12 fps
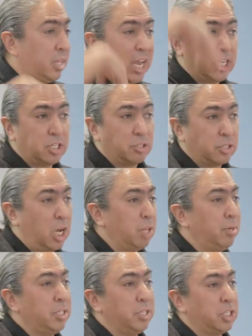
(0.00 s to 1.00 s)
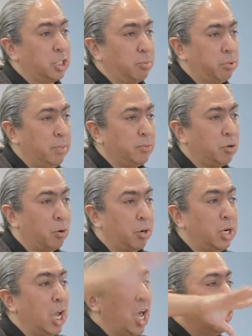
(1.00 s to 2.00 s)
The case goes all the way to the Supreme
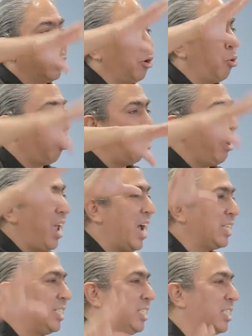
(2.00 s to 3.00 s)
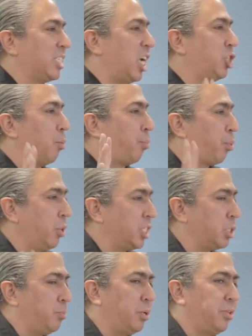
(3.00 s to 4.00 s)
Court. The court had to decide the
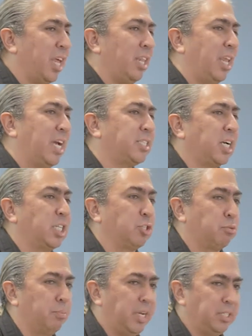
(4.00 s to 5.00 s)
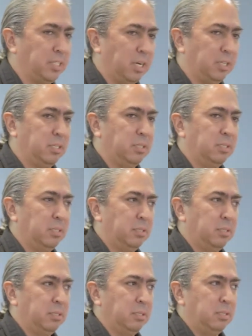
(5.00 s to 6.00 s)
principle that land titles were based on.
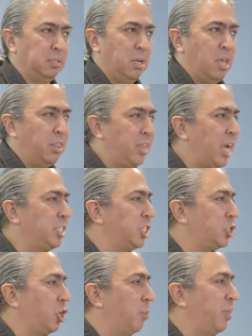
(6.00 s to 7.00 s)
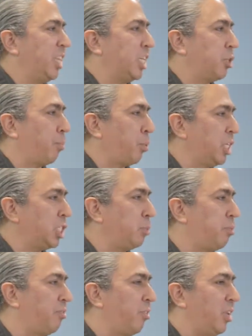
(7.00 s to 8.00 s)
They determined that the
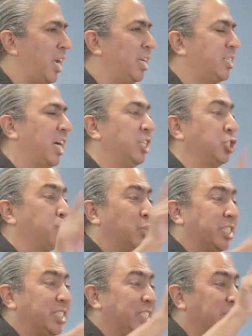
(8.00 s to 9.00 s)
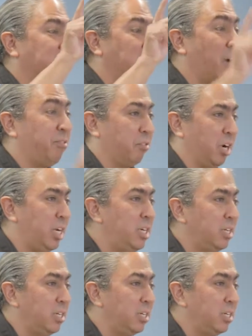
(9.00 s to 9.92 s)
principle for land titles was discovery,